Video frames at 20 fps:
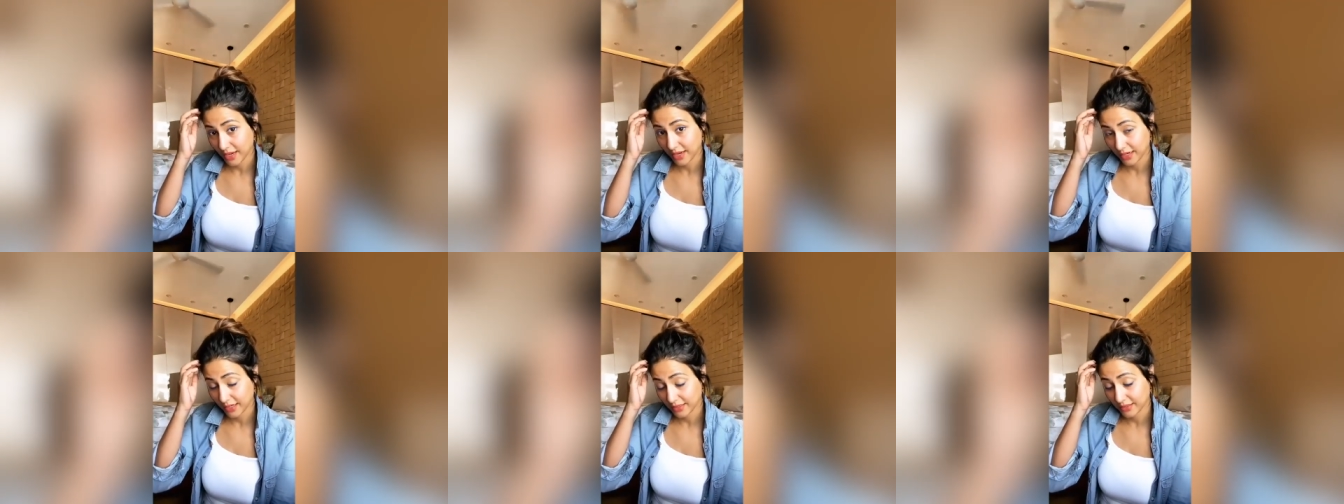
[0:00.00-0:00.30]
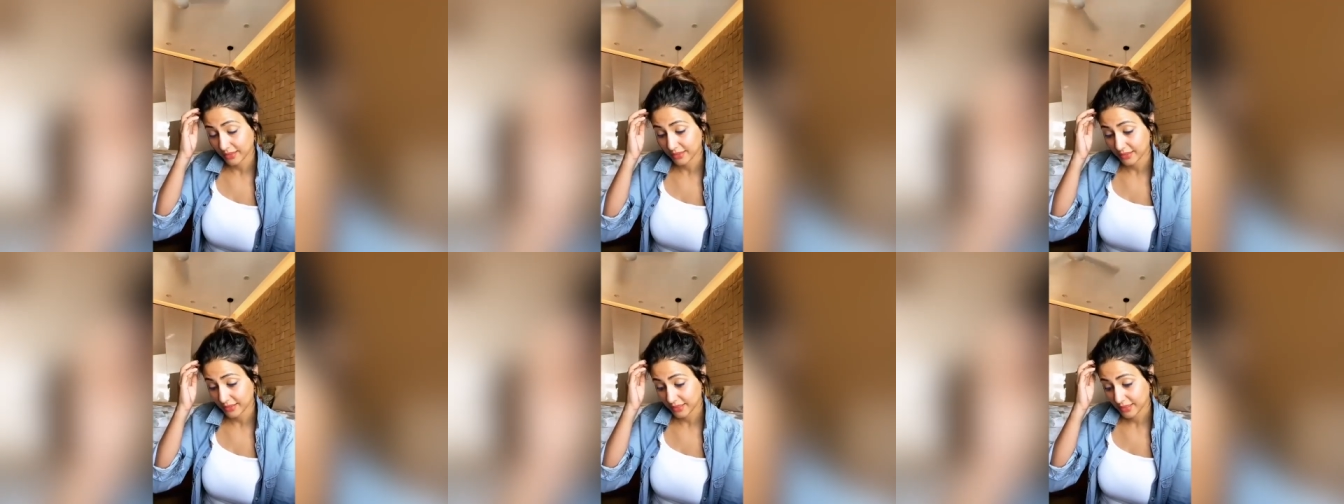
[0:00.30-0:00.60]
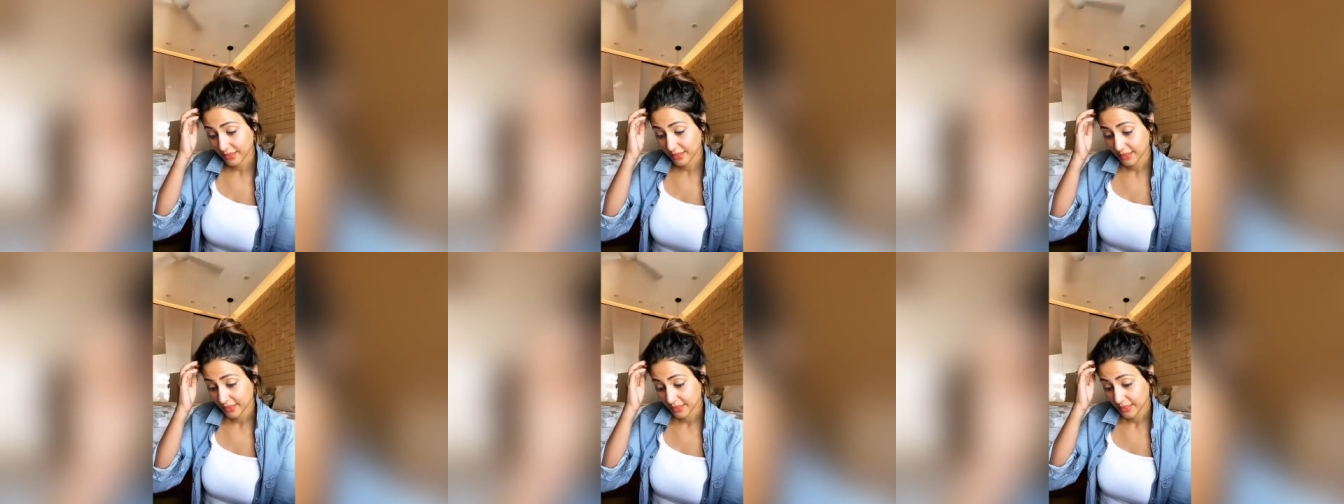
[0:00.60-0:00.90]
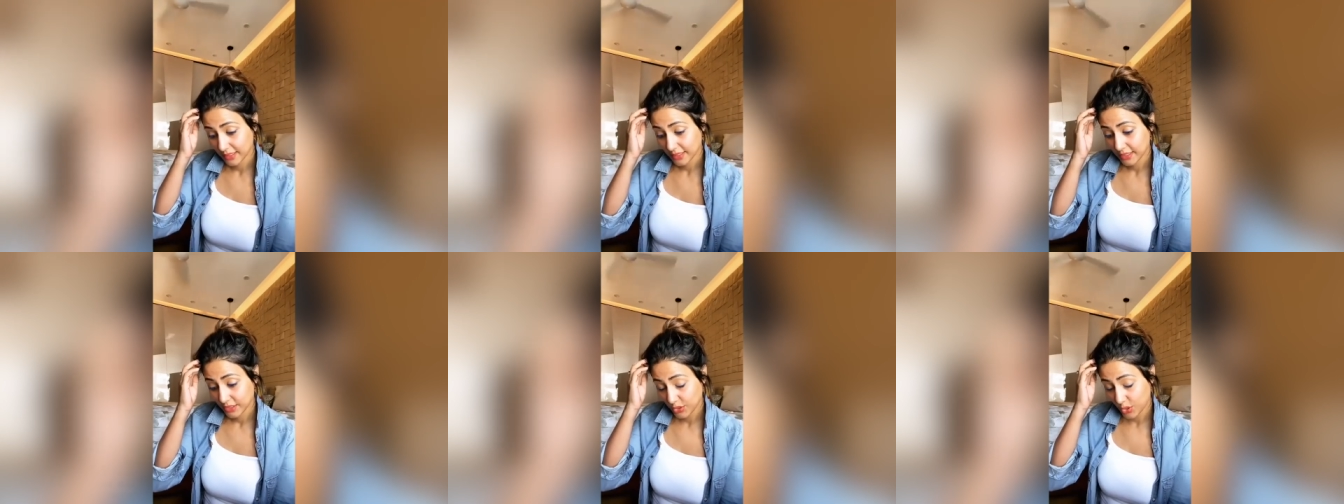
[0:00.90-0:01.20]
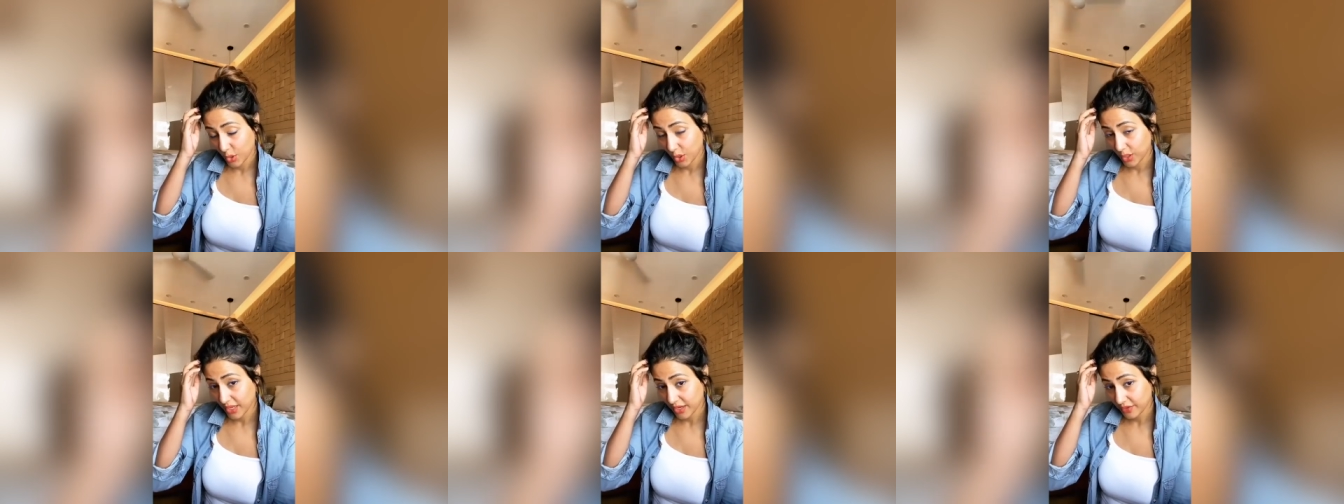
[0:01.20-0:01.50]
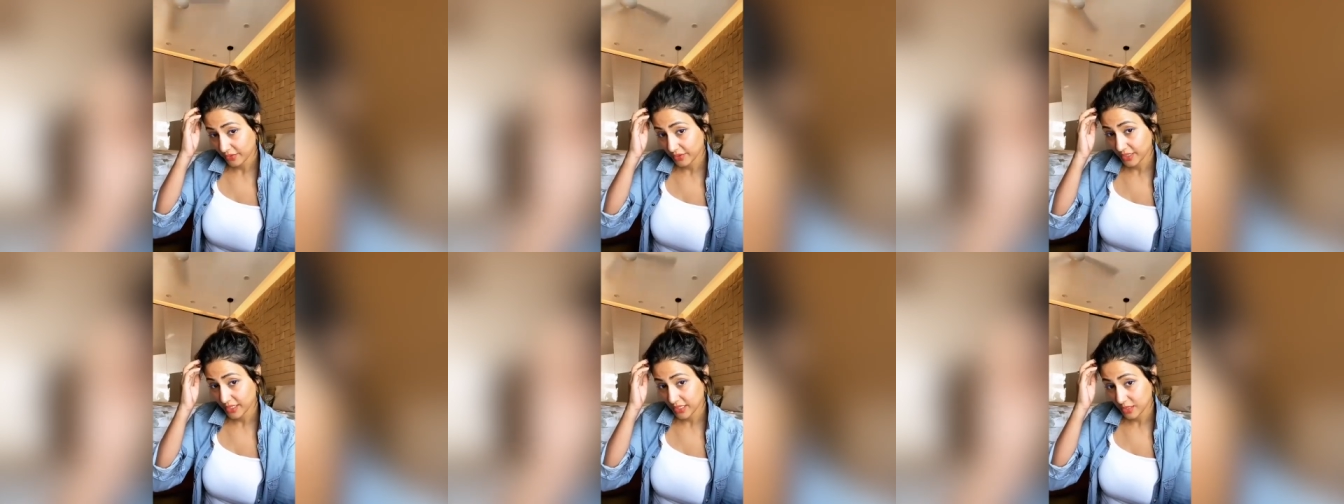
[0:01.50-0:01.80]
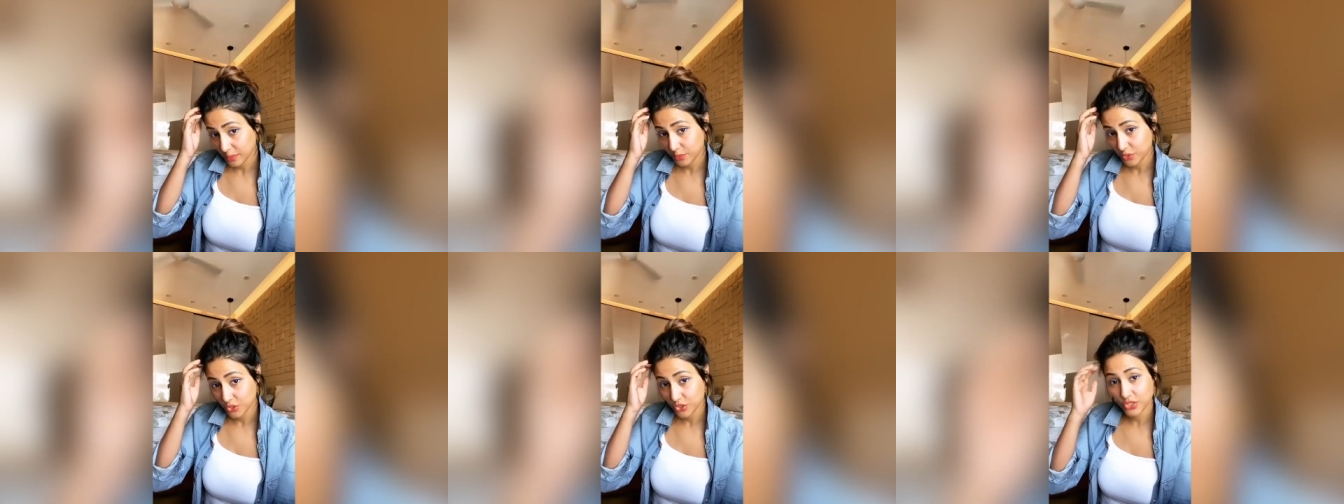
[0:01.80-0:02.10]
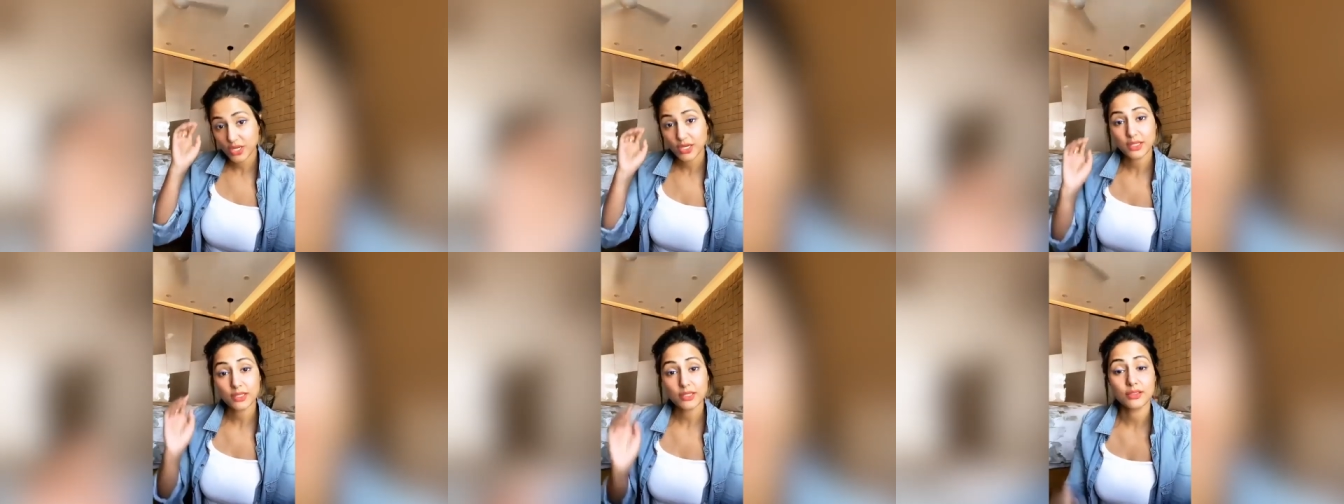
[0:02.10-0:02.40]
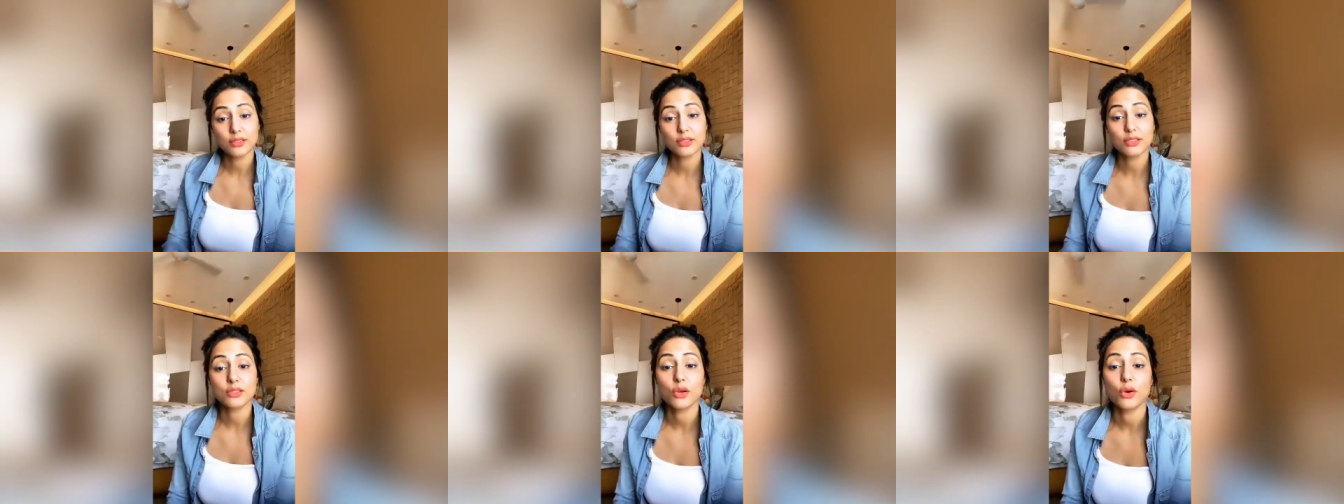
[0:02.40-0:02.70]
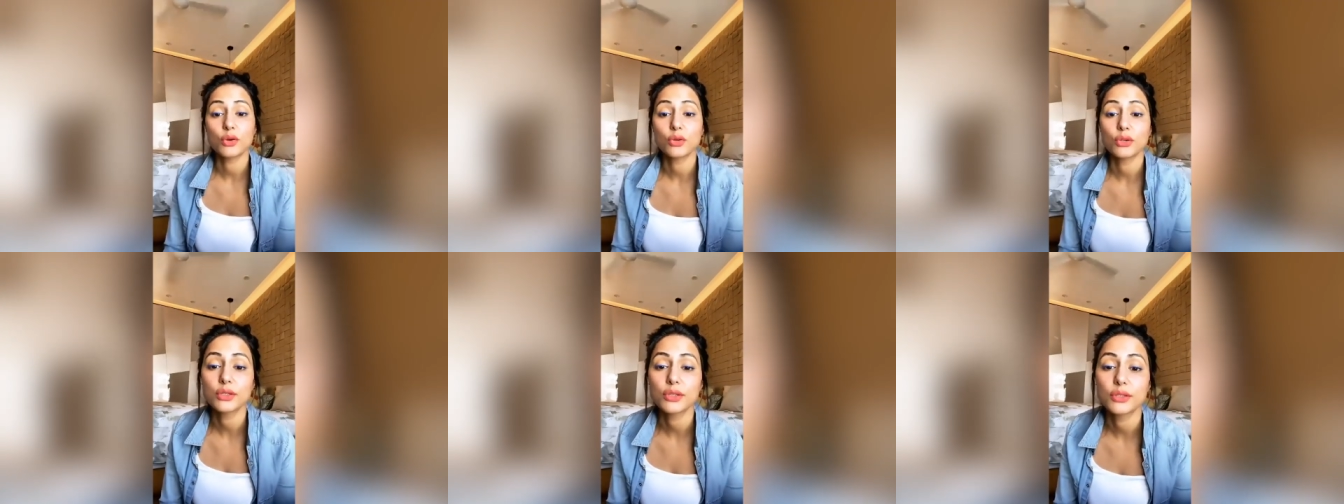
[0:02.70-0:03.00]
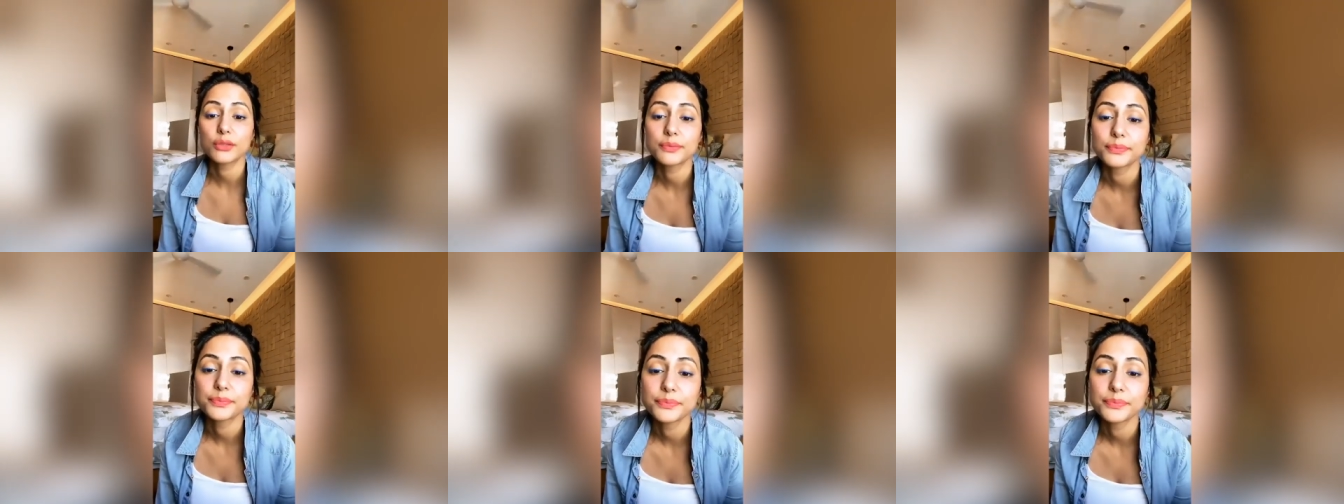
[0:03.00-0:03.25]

And y'all have really appreciated the song.